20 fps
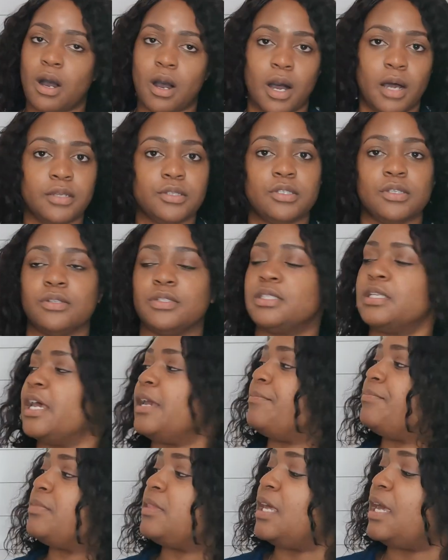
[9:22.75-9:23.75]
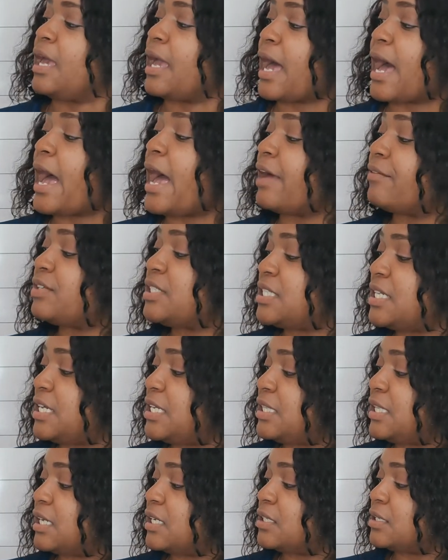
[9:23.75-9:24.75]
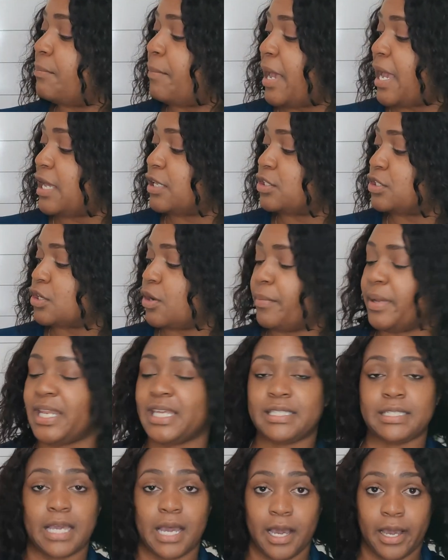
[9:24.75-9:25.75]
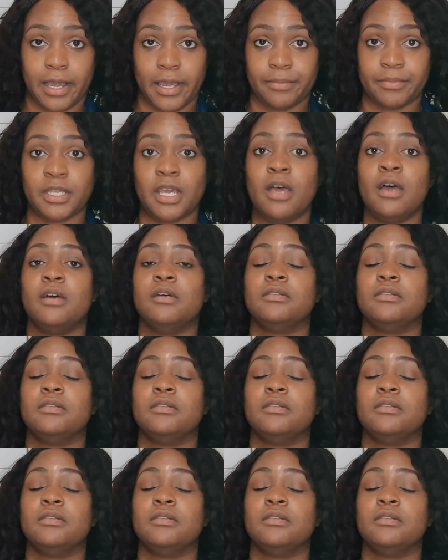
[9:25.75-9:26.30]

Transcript: Also, same thing. I have seen this made so many times.